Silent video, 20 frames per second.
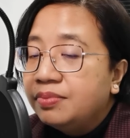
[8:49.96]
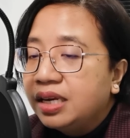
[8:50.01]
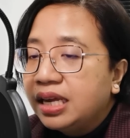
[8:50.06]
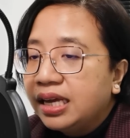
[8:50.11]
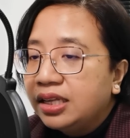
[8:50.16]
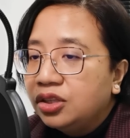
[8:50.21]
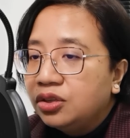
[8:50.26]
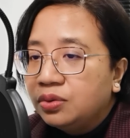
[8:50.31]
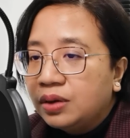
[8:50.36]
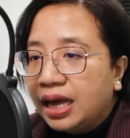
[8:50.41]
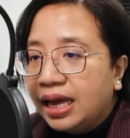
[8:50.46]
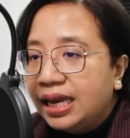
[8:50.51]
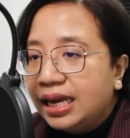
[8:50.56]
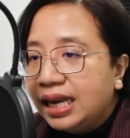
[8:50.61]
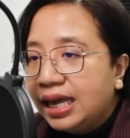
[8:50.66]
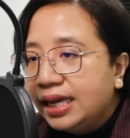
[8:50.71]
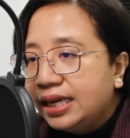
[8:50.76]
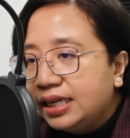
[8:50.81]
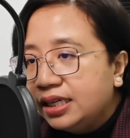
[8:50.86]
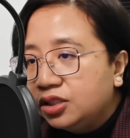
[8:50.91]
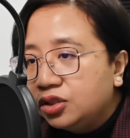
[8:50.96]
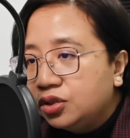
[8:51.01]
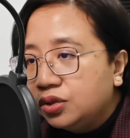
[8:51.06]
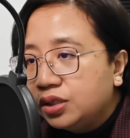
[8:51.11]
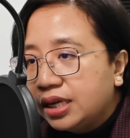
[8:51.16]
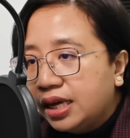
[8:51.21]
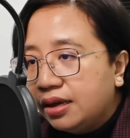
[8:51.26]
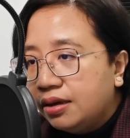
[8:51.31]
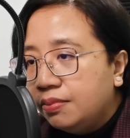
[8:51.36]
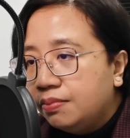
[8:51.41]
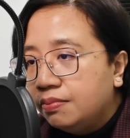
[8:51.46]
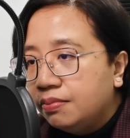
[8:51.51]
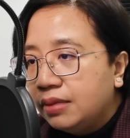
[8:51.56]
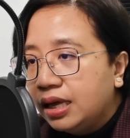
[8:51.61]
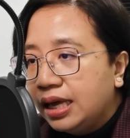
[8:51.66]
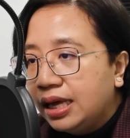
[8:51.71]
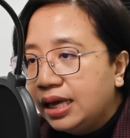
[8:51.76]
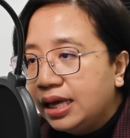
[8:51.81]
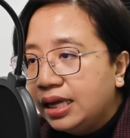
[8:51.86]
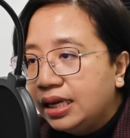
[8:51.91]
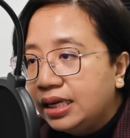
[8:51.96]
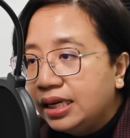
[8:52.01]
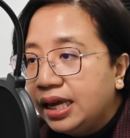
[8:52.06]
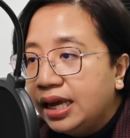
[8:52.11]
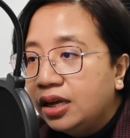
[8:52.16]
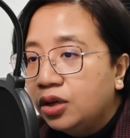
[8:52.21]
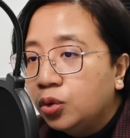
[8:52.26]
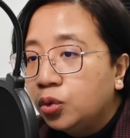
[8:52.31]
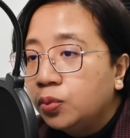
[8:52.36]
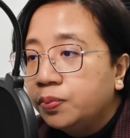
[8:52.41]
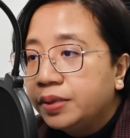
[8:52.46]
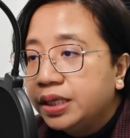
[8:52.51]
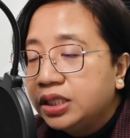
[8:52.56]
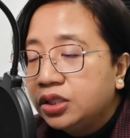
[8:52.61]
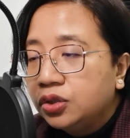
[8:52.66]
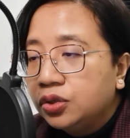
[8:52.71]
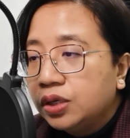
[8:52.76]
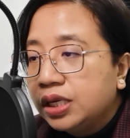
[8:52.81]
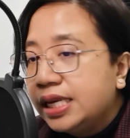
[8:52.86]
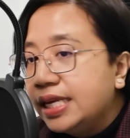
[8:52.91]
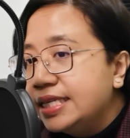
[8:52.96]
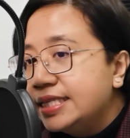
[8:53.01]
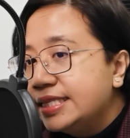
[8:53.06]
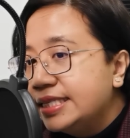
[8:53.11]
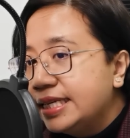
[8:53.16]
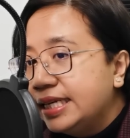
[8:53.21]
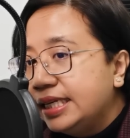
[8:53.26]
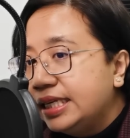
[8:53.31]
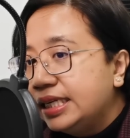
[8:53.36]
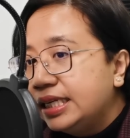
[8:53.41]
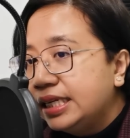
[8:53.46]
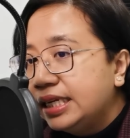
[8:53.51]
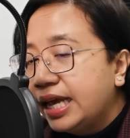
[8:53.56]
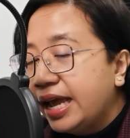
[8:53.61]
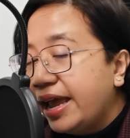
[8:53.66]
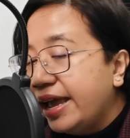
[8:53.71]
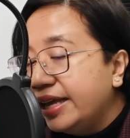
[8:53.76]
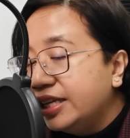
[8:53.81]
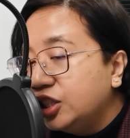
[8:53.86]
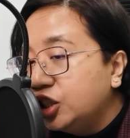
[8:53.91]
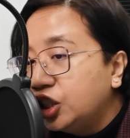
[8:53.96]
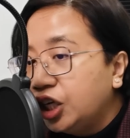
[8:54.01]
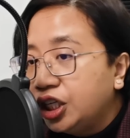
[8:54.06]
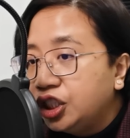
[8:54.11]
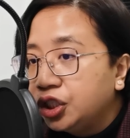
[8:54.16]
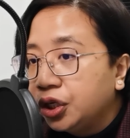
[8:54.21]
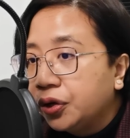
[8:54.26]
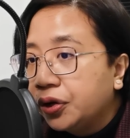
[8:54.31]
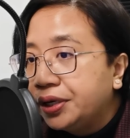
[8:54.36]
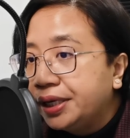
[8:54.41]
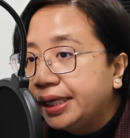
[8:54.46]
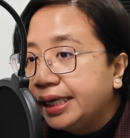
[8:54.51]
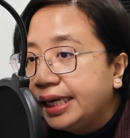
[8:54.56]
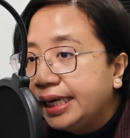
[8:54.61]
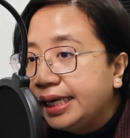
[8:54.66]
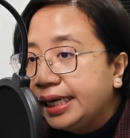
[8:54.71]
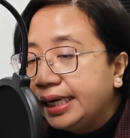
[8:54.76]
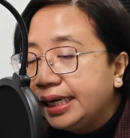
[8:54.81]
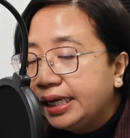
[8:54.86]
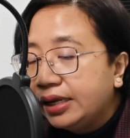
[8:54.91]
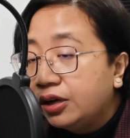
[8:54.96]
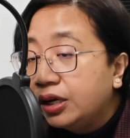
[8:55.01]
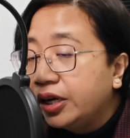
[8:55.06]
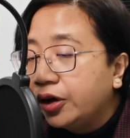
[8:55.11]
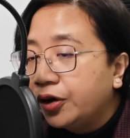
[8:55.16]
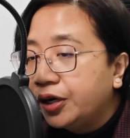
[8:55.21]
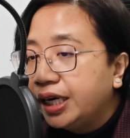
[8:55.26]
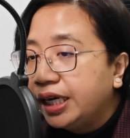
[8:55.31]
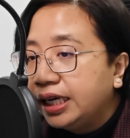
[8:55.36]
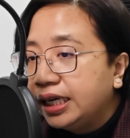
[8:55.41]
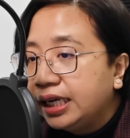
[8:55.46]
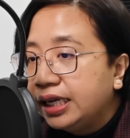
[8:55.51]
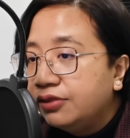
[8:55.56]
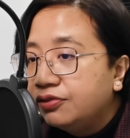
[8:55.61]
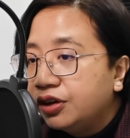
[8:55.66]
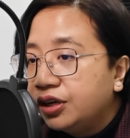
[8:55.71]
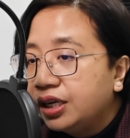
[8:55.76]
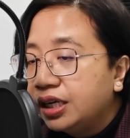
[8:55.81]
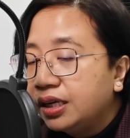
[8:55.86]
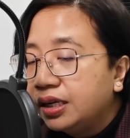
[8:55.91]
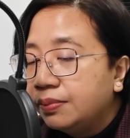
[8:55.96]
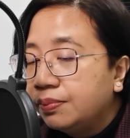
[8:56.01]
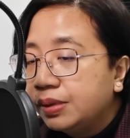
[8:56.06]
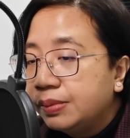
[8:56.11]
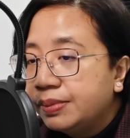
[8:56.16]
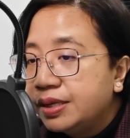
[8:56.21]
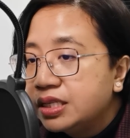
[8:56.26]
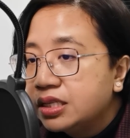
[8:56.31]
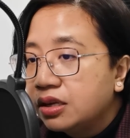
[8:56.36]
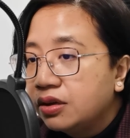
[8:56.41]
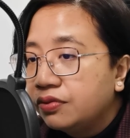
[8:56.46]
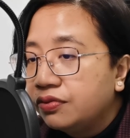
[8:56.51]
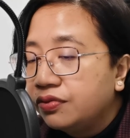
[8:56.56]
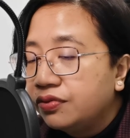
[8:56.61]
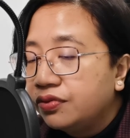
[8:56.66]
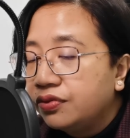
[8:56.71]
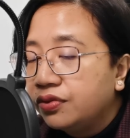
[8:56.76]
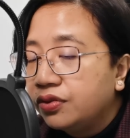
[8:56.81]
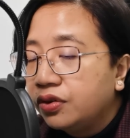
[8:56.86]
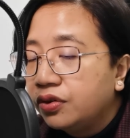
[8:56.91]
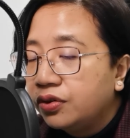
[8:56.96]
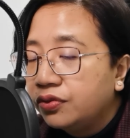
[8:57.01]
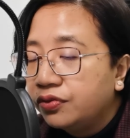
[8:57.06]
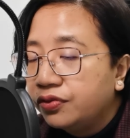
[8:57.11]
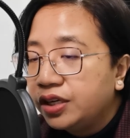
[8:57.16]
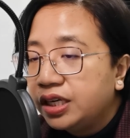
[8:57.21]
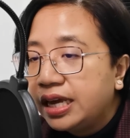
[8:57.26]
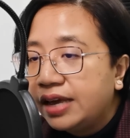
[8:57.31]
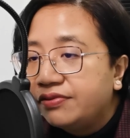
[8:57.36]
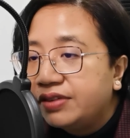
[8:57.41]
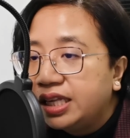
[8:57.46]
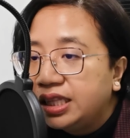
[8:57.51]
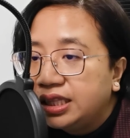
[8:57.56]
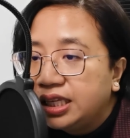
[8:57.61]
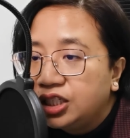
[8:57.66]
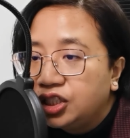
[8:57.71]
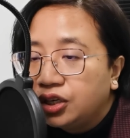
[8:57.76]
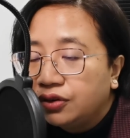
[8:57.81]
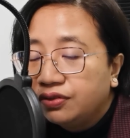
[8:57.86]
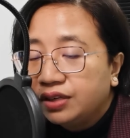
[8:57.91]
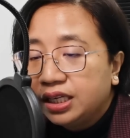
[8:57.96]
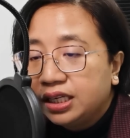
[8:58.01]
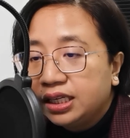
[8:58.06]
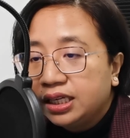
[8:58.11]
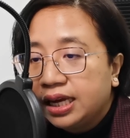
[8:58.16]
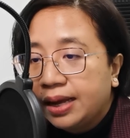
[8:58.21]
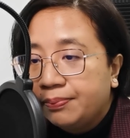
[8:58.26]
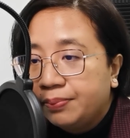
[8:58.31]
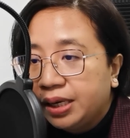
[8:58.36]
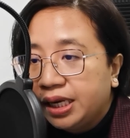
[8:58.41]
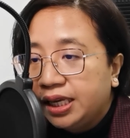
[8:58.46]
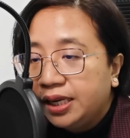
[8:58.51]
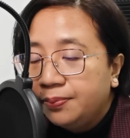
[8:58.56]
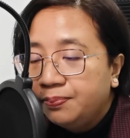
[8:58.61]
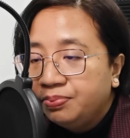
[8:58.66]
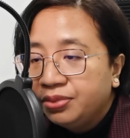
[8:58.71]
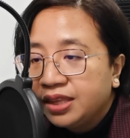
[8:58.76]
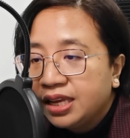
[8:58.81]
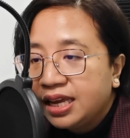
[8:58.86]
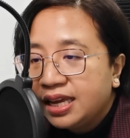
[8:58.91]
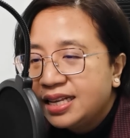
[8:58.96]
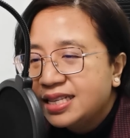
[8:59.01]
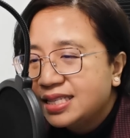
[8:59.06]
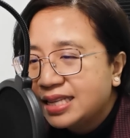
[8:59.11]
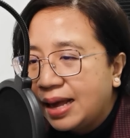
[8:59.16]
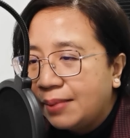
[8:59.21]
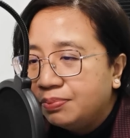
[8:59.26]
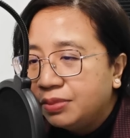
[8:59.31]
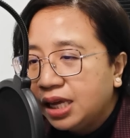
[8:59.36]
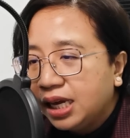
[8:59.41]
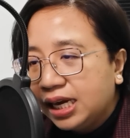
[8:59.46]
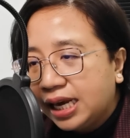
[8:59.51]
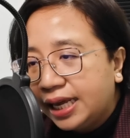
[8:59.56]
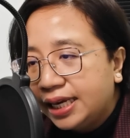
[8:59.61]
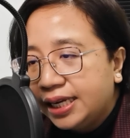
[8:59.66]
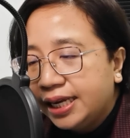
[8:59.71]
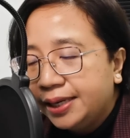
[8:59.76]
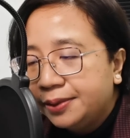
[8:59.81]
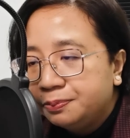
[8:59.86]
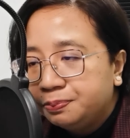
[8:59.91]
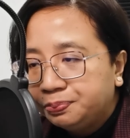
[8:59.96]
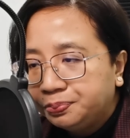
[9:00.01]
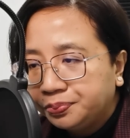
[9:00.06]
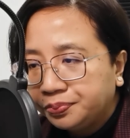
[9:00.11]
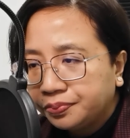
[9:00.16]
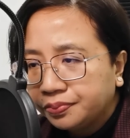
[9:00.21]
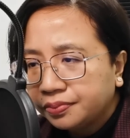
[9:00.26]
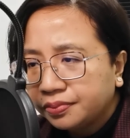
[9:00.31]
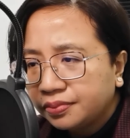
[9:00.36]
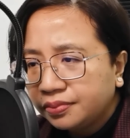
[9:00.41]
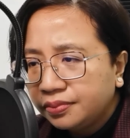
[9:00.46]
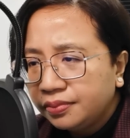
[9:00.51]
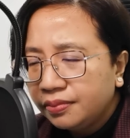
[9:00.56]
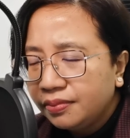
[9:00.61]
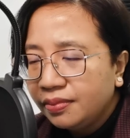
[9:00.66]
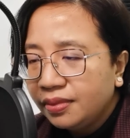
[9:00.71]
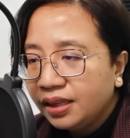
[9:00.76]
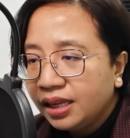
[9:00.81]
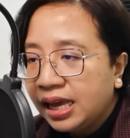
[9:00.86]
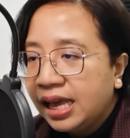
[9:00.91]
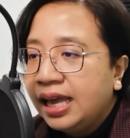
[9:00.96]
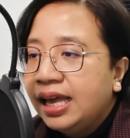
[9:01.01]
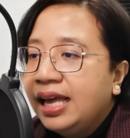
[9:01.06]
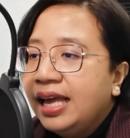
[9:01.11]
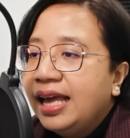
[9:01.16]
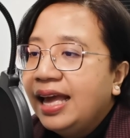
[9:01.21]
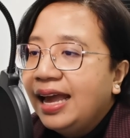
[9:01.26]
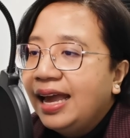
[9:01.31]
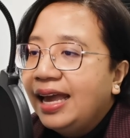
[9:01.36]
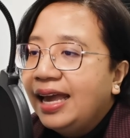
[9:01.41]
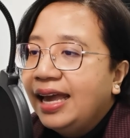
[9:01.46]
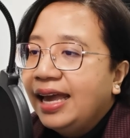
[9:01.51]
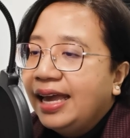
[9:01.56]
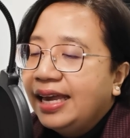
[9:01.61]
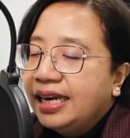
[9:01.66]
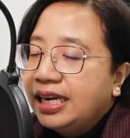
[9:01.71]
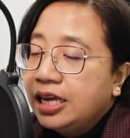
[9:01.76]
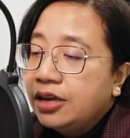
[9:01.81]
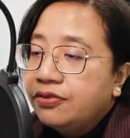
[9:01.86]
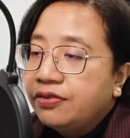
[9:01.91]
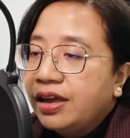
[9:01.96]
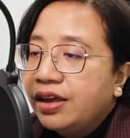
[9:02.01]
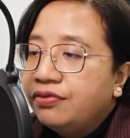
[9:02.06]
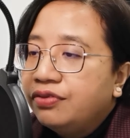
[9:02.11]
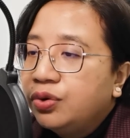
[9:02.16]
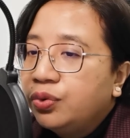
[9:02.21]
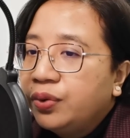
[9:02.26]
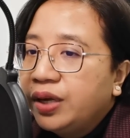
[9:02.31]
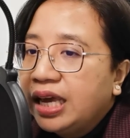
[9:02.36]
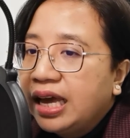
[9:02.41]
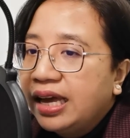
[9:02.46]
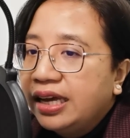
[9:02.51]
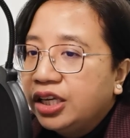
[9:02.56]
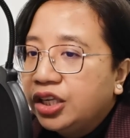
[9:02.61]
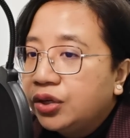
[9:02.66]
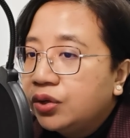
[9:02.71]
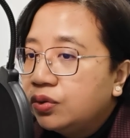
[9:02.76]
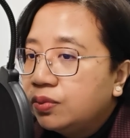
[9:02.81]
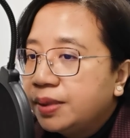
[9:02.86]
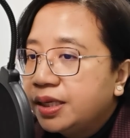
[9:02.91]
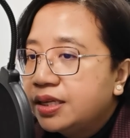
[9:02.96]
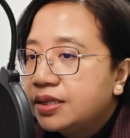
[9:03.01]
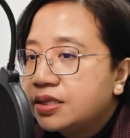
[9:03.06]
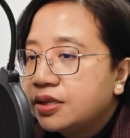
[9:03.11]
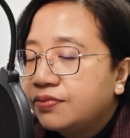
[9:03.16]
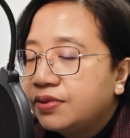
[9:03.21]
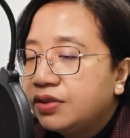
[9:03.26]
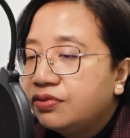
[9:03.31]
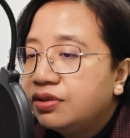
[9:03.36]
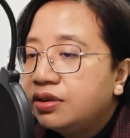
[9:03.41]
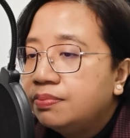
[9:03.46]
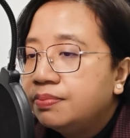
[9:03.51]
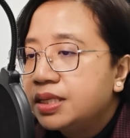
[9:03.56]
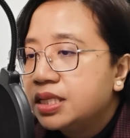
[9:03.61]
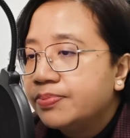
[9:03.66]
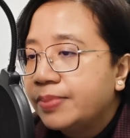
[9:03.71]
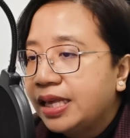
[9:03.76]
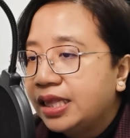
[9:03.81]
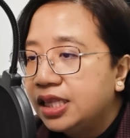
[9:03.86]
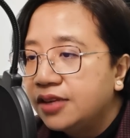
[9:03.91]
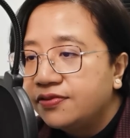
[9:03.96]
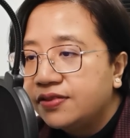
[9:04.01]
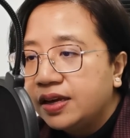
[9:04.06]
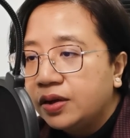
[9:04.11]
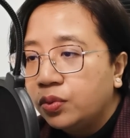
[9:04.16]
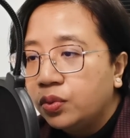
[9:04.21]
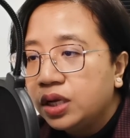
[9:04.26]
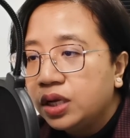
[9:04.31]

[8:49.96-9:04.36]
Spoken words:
there to highlight it to them, and they are open to listen and change accordingly for the purpose of or for the advantage of the company, something like that. And if ever we argue because of different perspective at